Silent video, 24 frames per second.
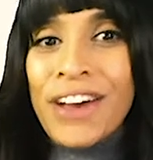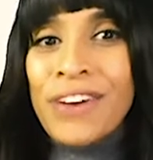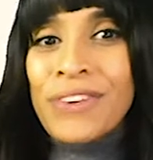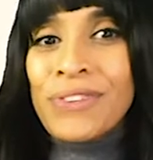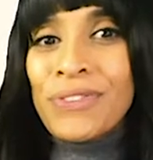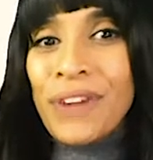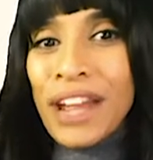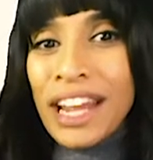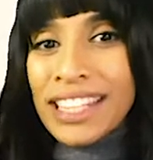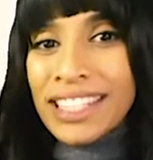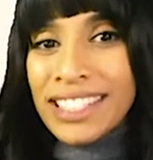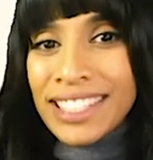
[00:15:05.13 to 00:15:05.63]

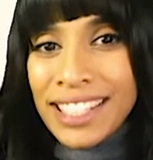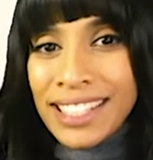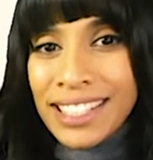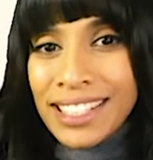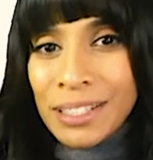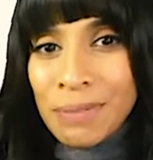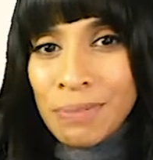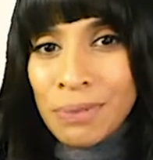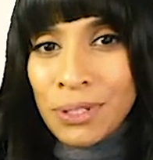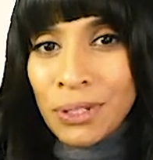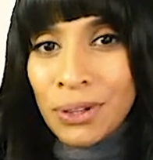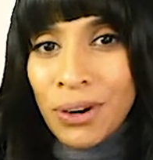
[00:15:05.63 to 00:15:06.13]
Fans can
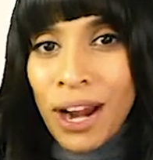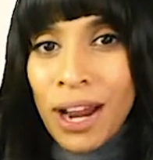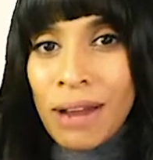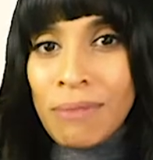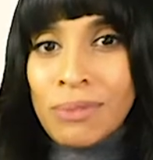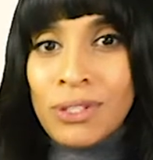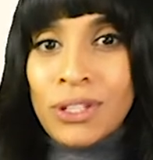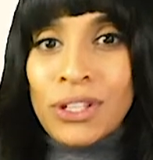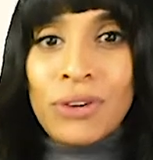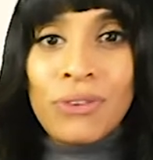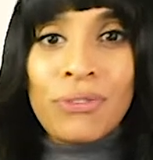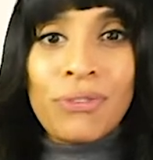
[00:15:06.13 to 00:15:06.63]
subscribe
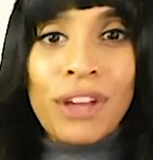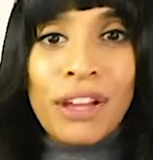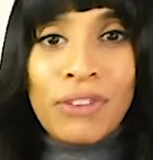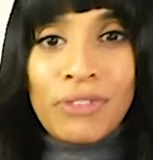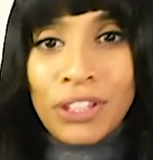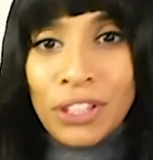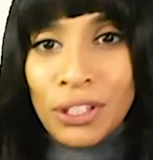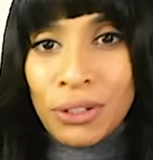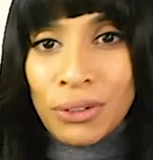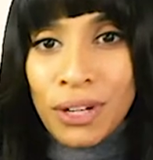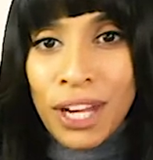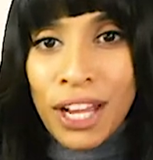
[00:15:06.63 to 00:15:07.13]
to their favorite
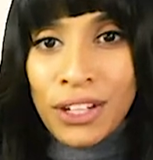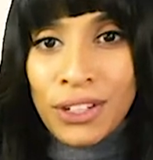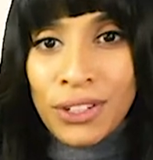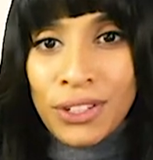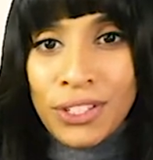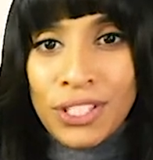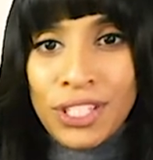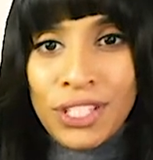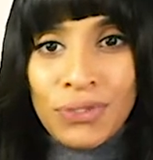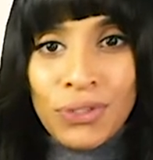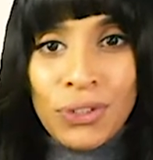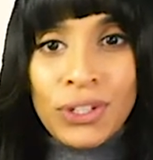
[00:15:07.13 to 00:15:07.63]

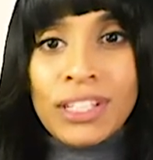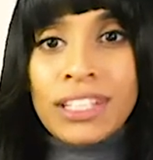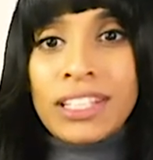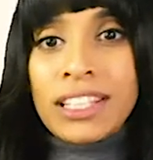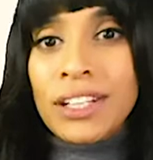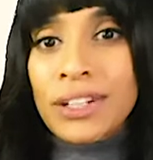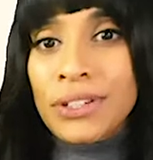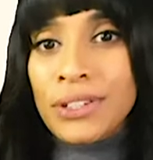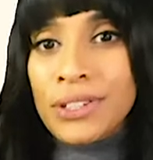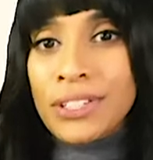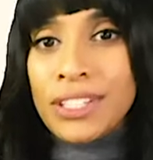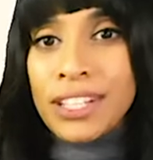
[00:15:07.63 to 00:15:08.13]
creators for as
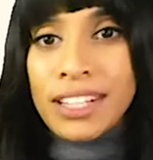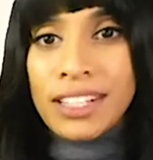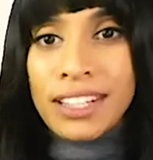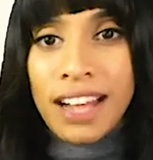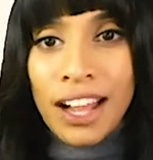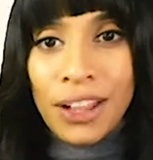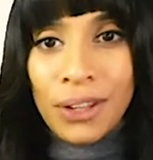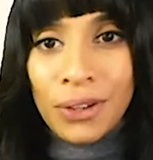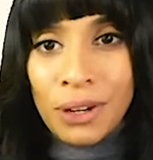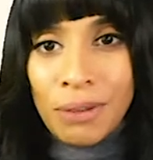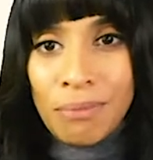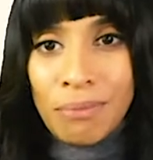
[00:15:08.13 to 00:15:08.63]
little as
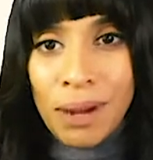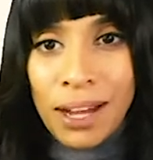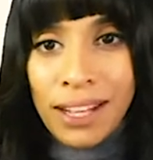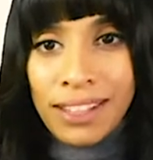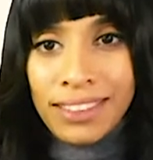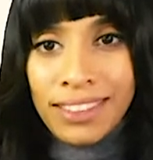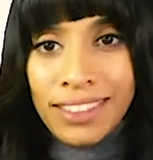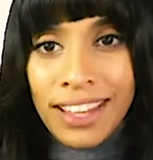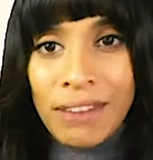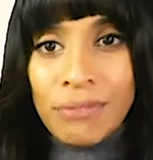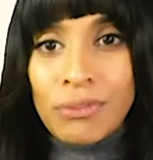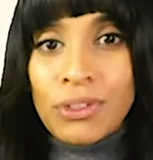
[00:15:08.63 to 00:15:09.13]
$1 a month
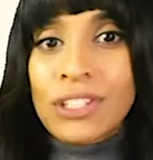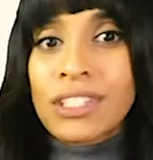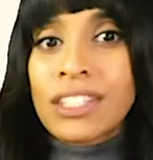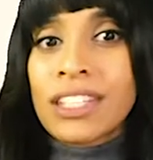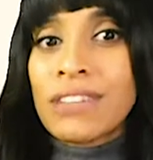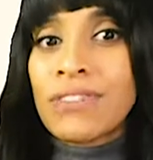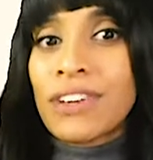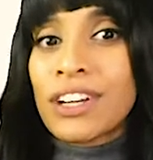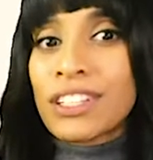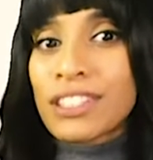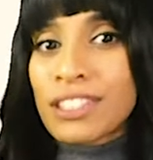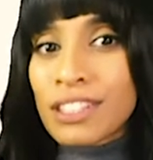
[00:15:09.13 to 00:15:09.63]
and receive
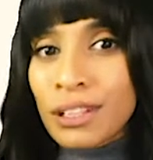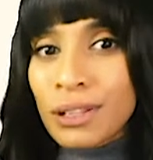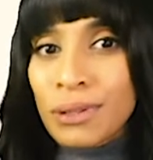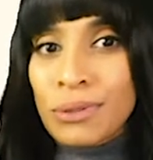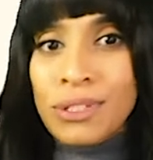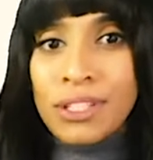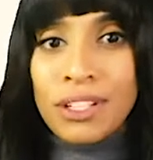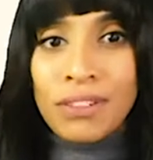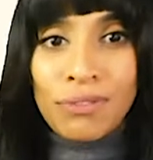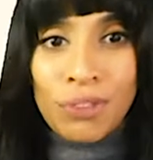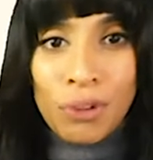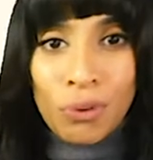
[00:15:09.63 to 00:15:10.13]

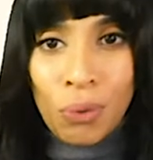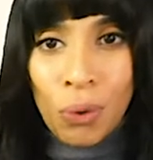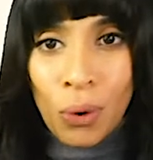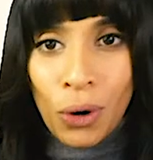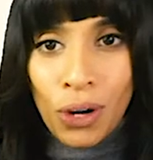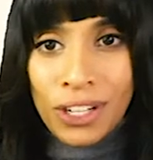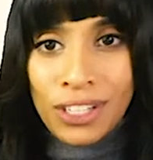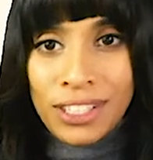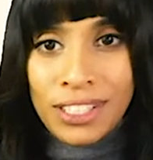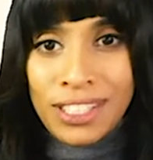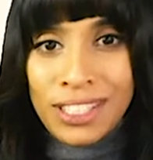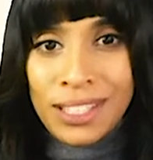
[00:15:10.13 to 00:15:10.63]
exclusive
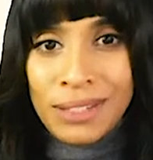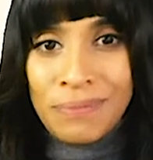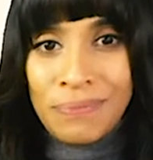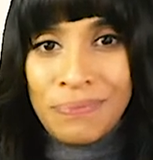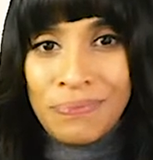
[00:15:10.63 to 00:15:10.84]
rewards.